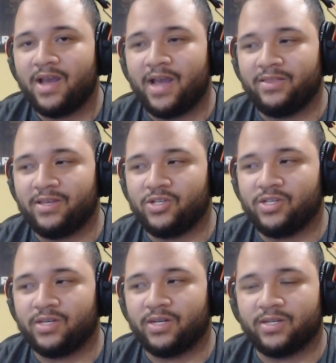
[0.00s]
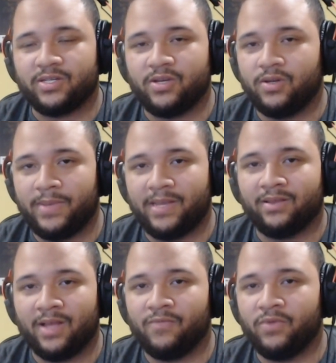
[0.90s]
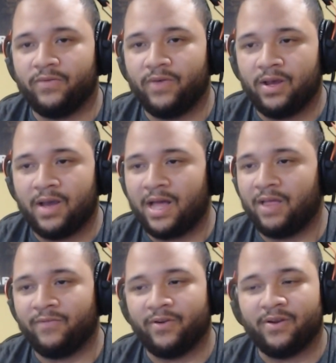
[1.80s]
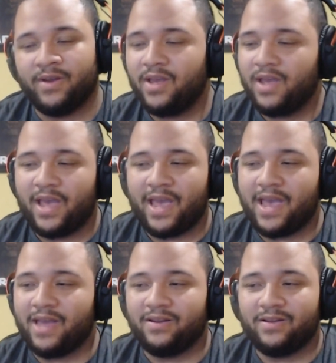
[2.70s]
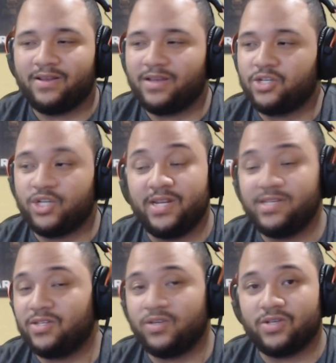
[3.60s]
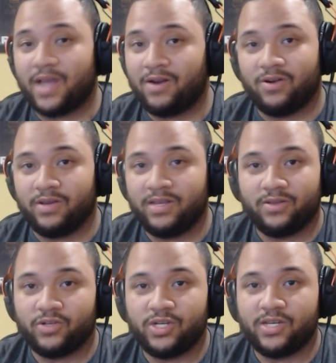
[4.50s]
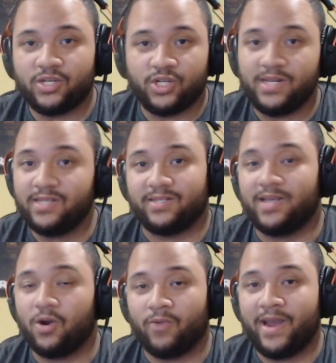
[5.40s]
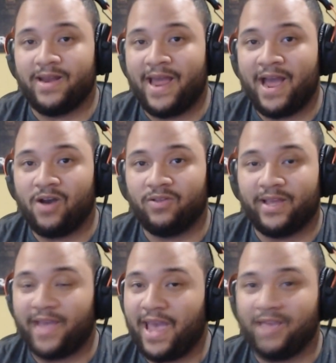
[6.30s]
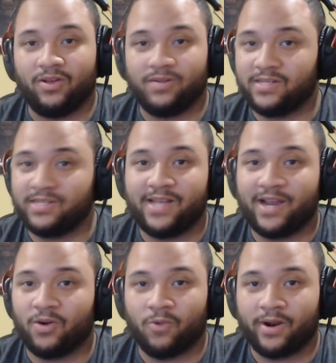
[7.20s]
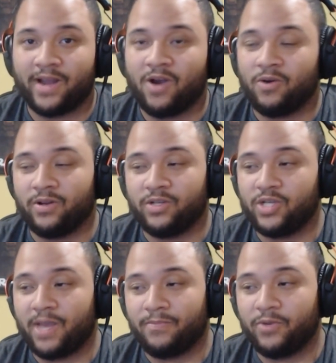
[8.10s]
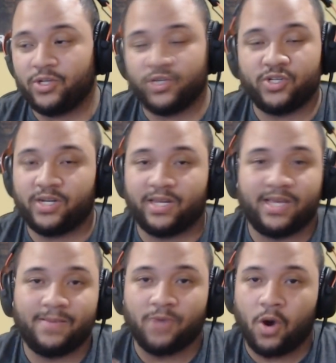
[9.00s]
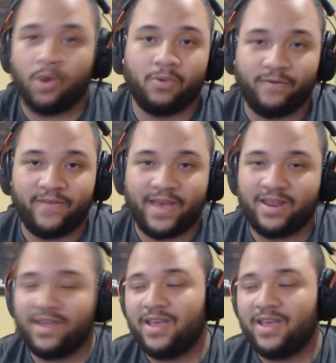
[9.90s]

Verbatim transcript: I think she's going to continue to be in love with uh, Oliver, and she needs to do. I don't know either. She she needs to tell Ray now, like, hey, look, this is not going to work out, or she, I'm pretty sure she's going to keep going with it.